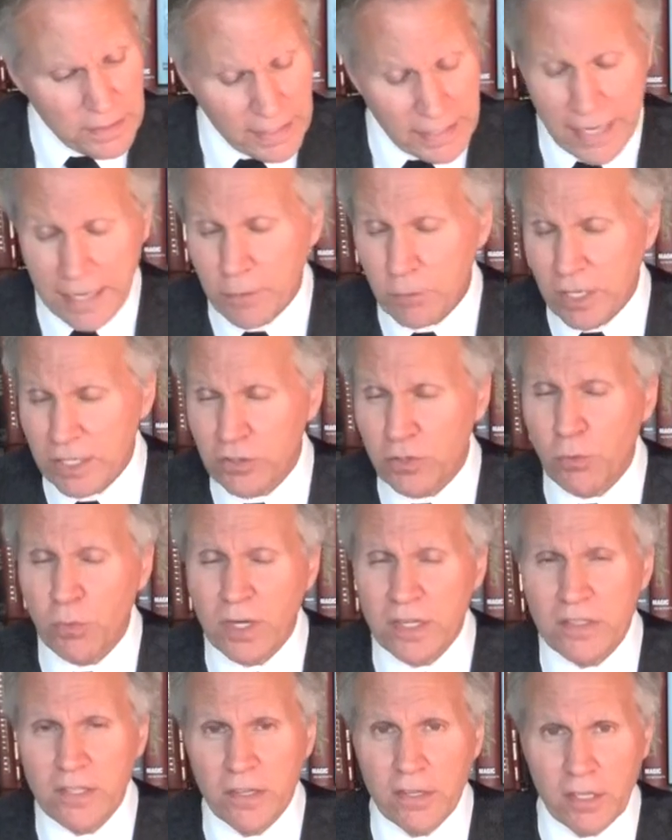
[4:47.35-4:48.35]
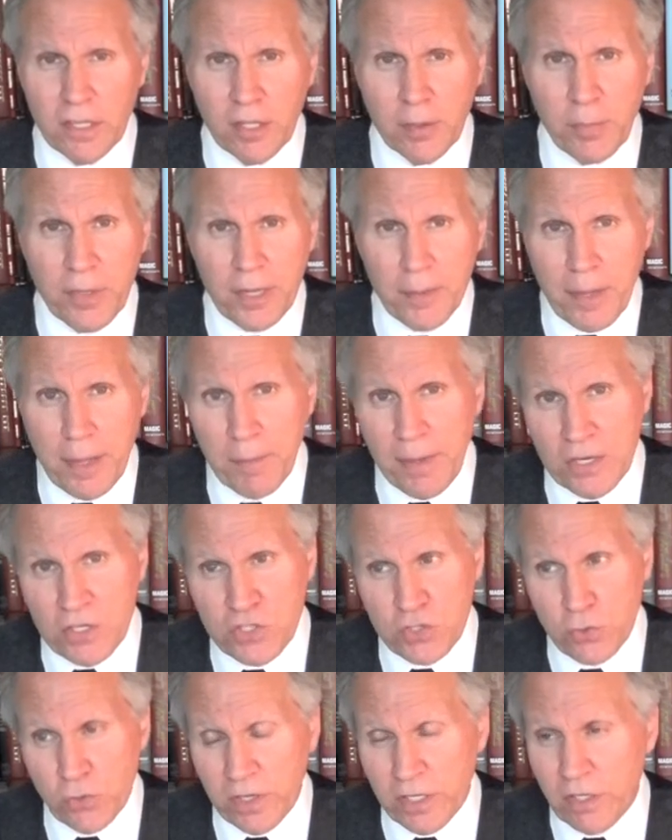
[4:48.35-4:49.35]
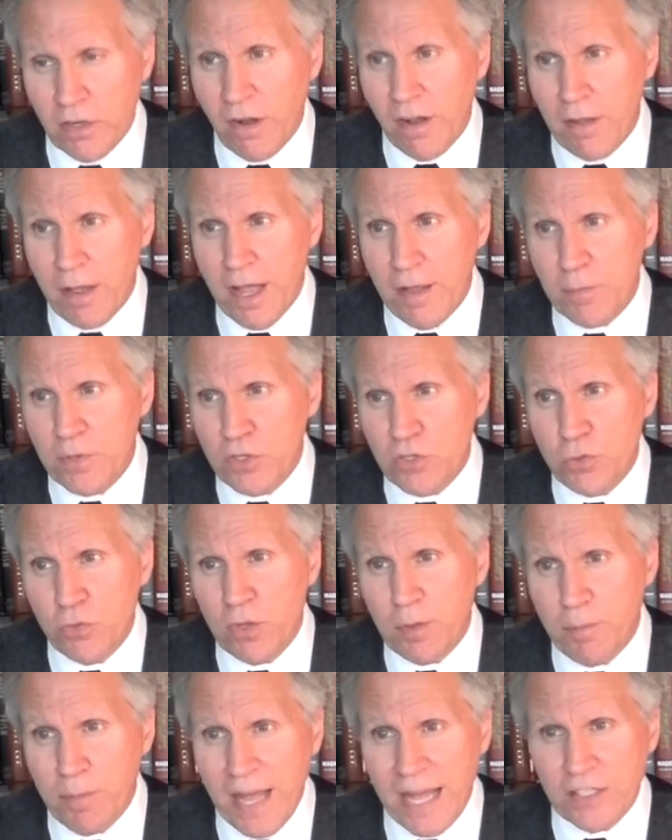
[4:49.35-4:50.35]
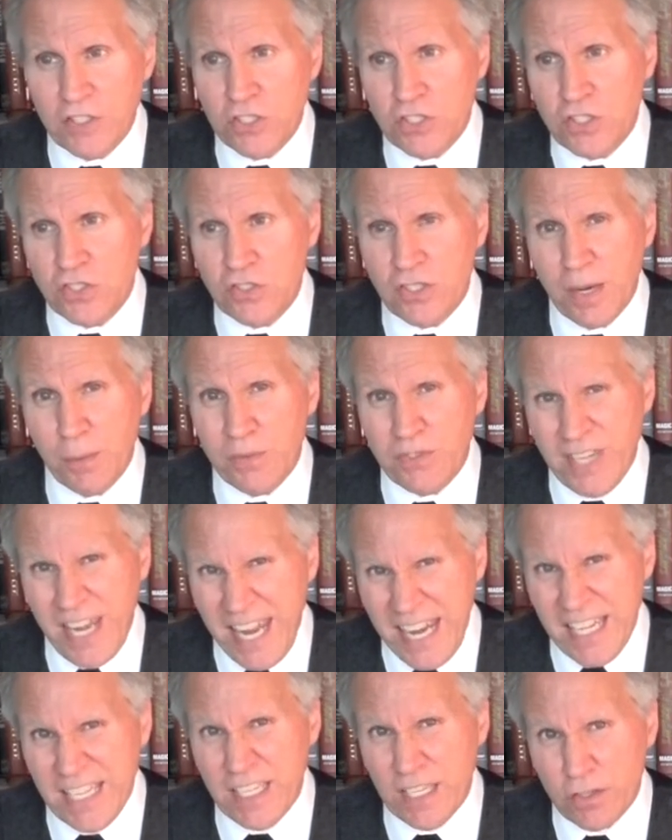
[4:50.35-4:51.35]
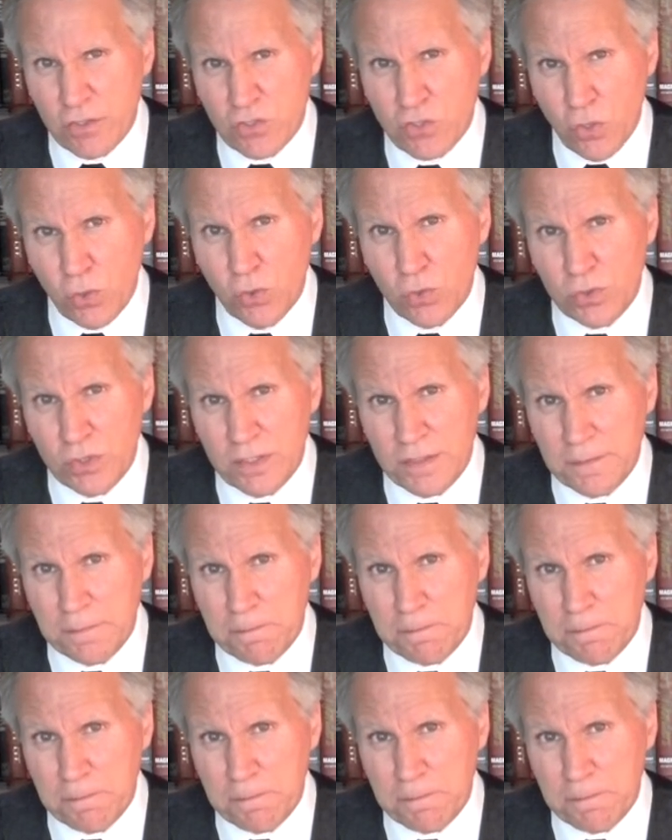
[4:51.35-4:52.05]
I do want to tell you a little bit about my story. You know, I've been doing magic since I was 8 years old.